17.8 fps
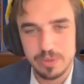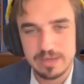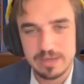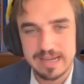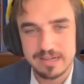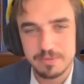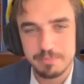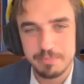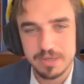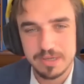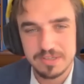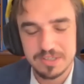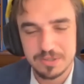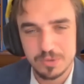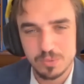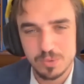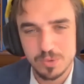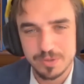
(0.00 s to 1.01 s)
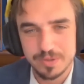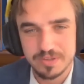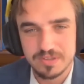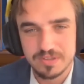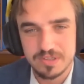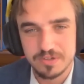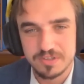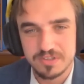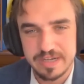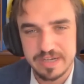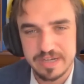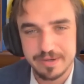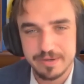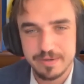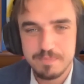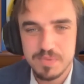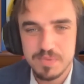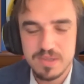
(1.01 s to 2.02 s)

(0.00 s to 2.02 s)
lack the political will. It's so sad.